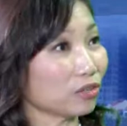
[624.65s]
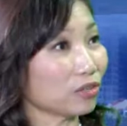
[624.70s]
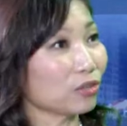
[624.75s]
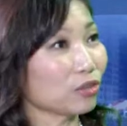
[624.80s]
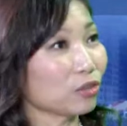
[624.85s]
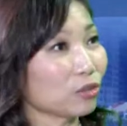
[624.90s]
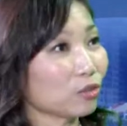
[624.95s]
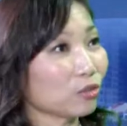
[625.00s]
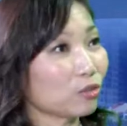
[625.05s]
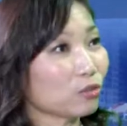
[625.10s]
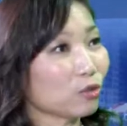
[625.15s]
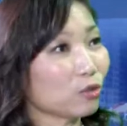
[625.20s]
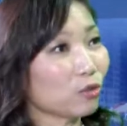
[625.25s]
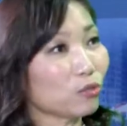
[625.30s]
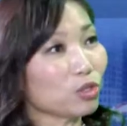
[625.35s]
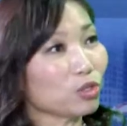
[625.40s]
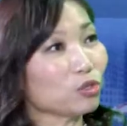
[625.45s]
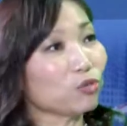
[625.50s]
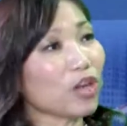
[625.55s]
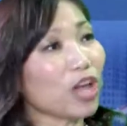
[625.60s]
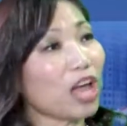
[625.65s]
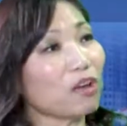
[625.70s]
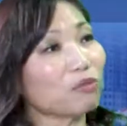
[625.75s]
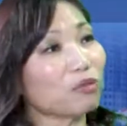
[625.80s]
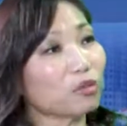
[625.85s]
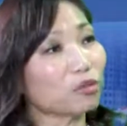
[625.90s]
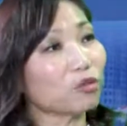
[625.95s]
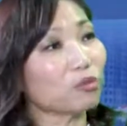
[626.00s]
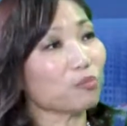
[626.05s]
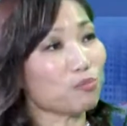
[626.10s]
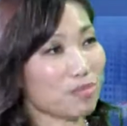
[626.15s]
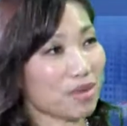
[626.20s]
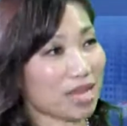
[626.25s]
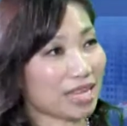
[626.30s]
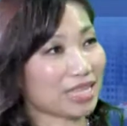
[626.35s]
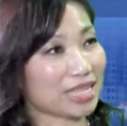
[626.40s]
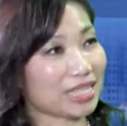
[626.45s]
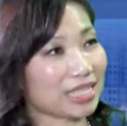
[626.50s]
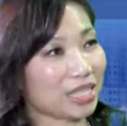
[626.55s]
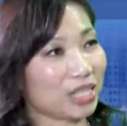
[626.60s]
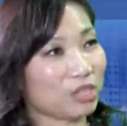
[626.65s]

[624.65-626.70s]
Hmm. So we do have a good mix.